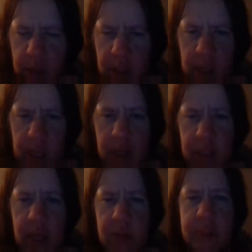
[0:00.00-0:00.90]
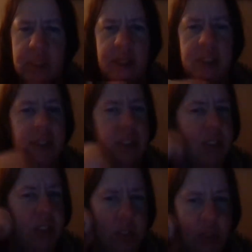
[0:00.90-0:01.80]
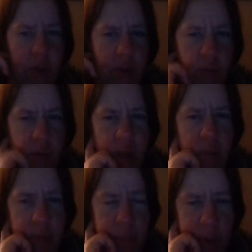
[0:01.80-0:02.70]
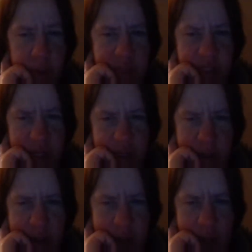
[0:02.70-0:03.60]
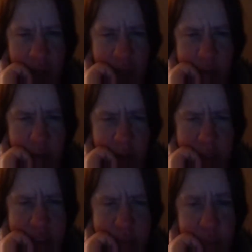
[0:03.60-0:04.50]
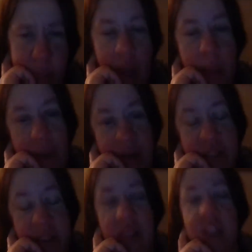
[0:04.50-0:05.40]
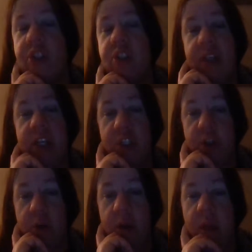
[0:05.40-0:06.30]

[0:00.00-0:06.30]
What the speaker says: can allow citizens to propose and enact laws bypassing legislature,